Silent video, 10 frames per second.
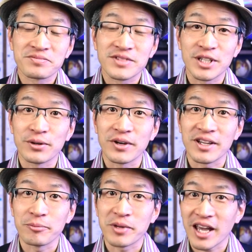So
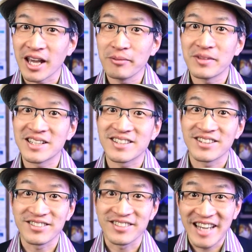it became this
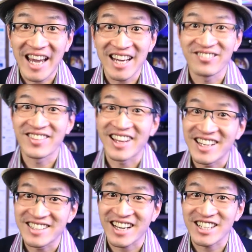little game that
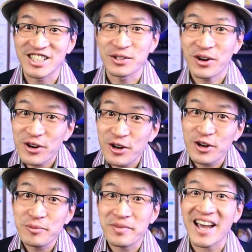he's got to
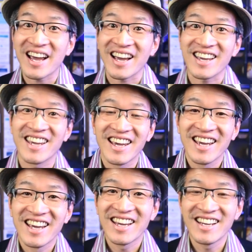earn back
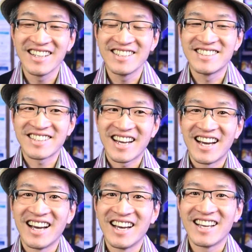his
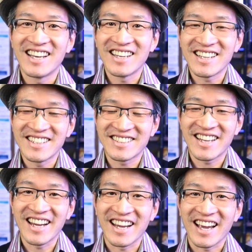uh, his
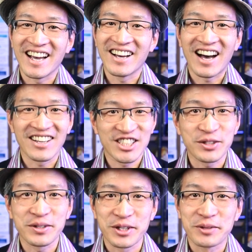thing. Uh, I'll show
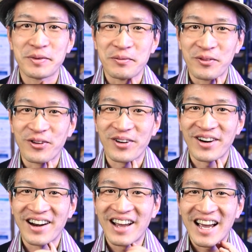you a little bit
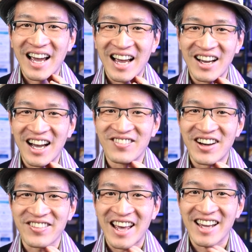more uh,
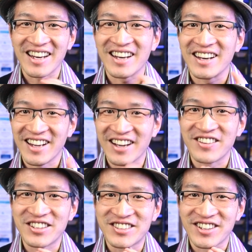about that in a
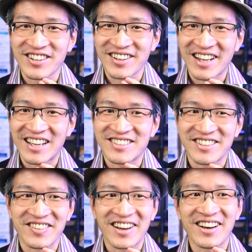future live
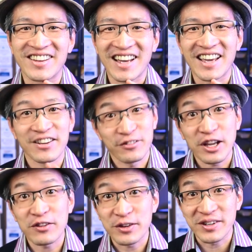stream. Uh, if
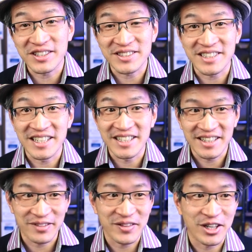if you're interested,
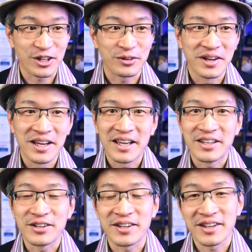let me know.
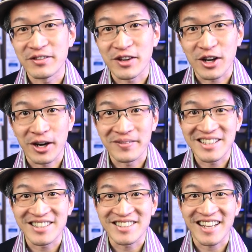You can leave a
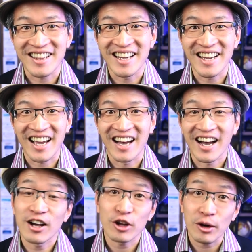comment or something. Uh,
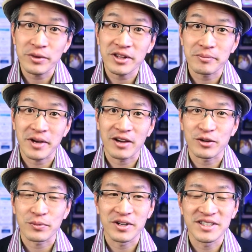I'll I'll read them
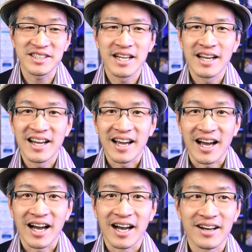afterwards.
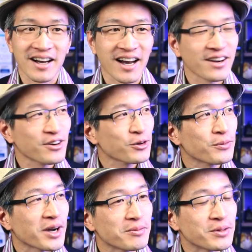Uh, I don't know
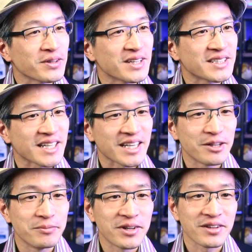why I'm doing this like in
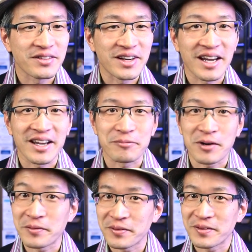the middle of the night,
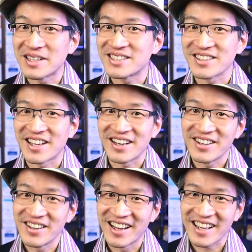probably so that
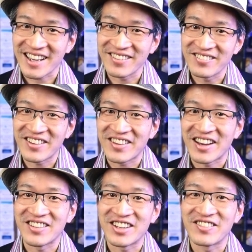like maybe
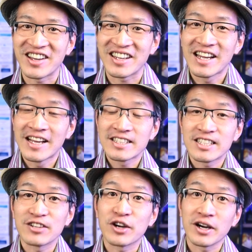I'm a little bit
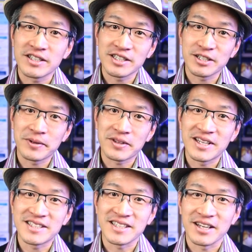self-conscious about
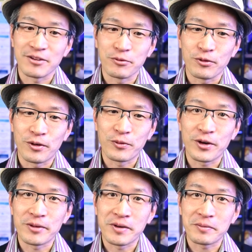this and I'm I'm
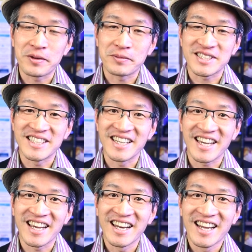worried about people
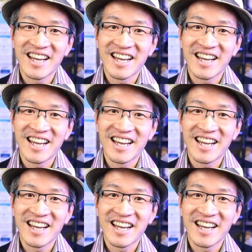seeing it.